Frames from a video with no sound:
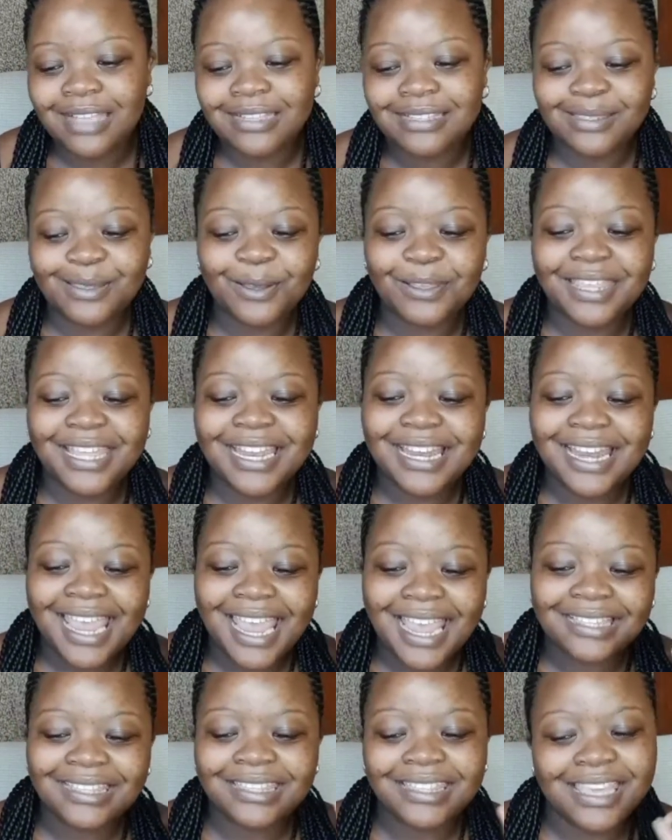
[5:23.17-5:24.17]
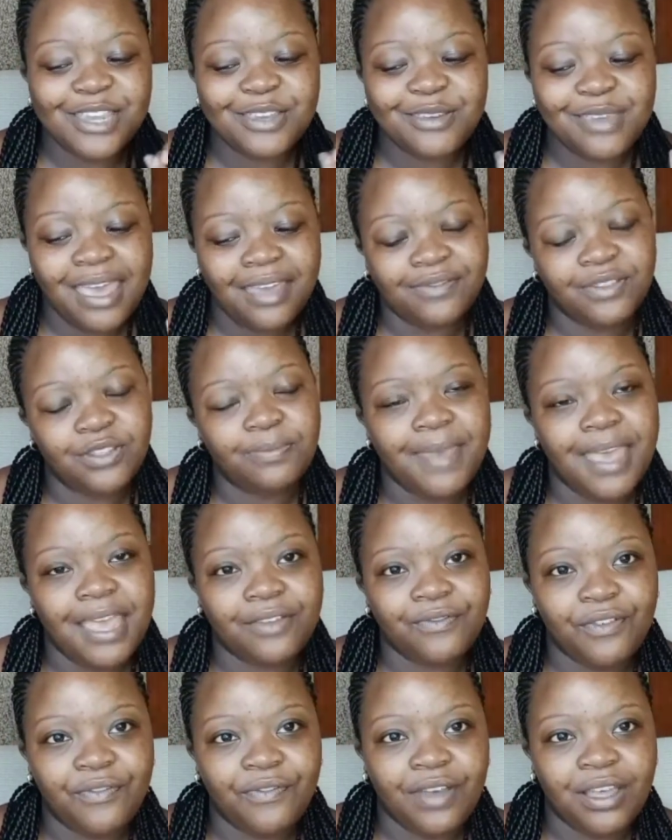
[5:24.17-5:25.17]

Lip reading: So the next thing you have to pack for